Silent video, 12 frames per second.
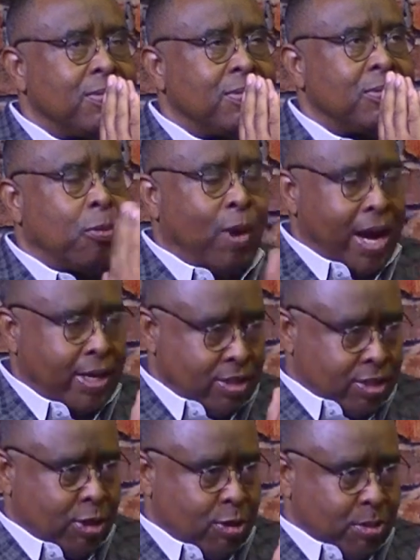white
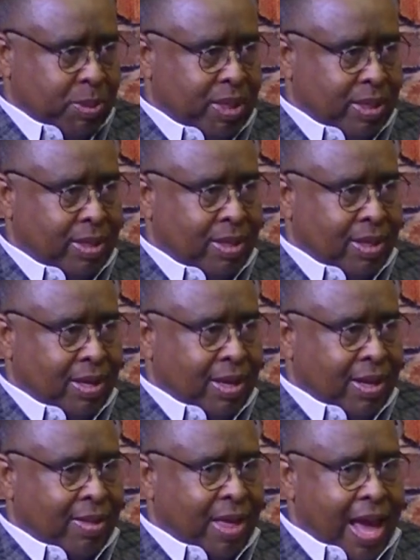gentlemen
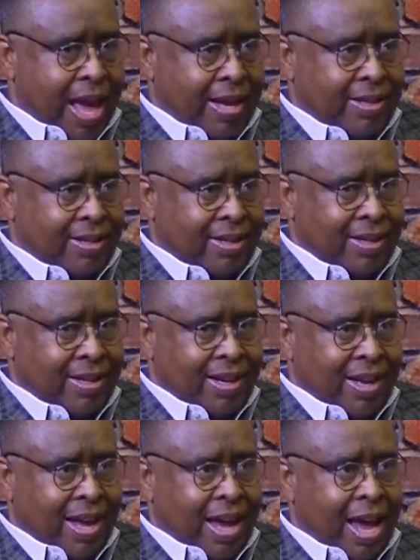that
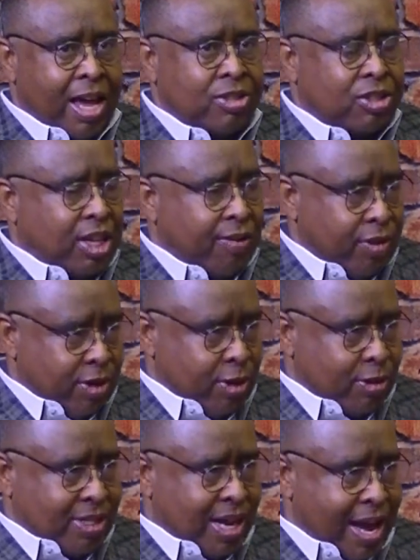has given
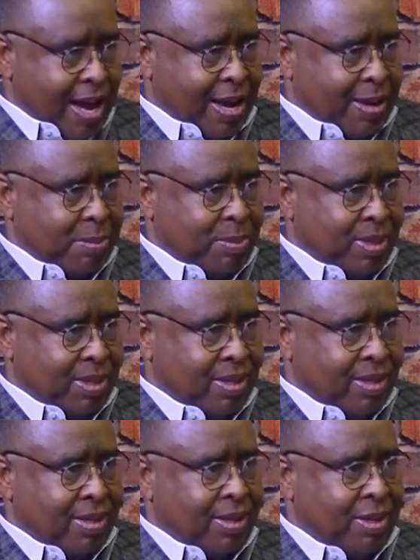their time
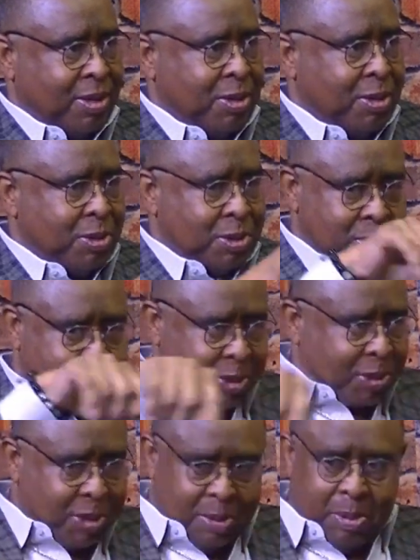to
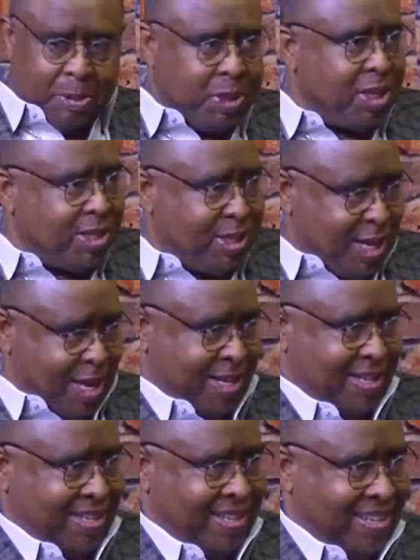come on this
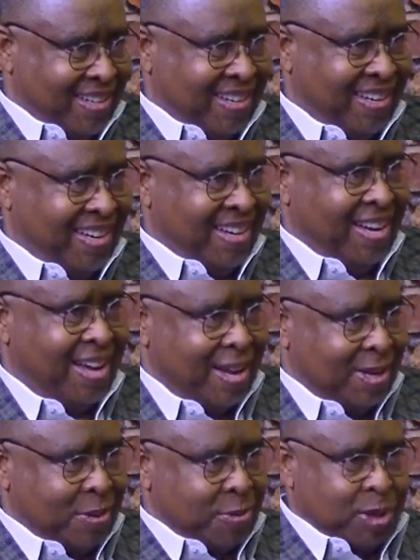set.
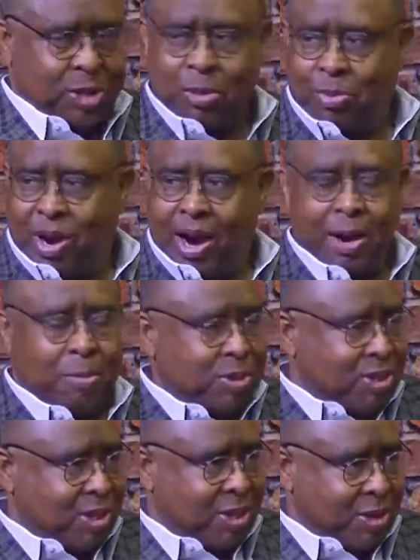Richard Bryan
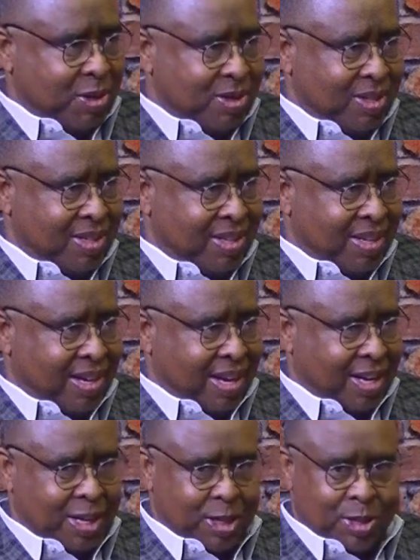was here,
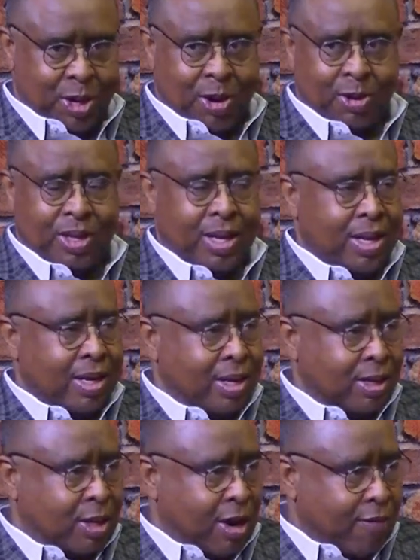and he talked.
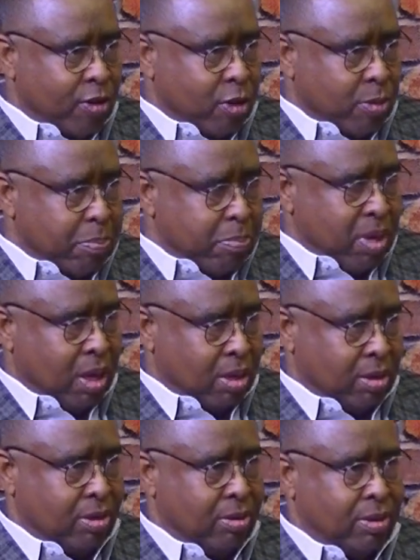Governor
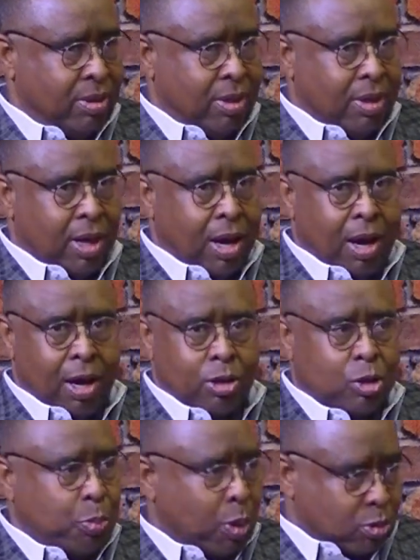Miller
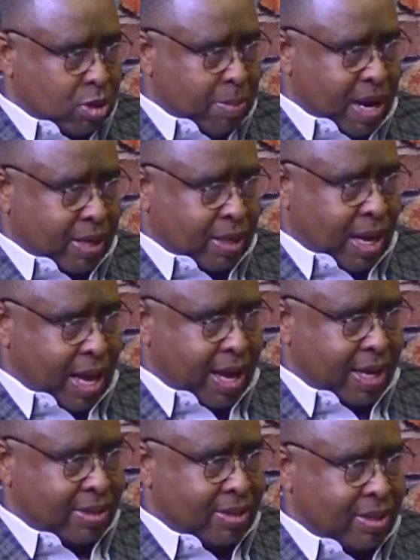spoke to my
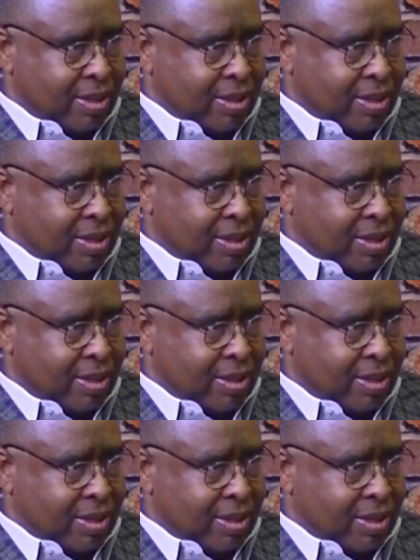class.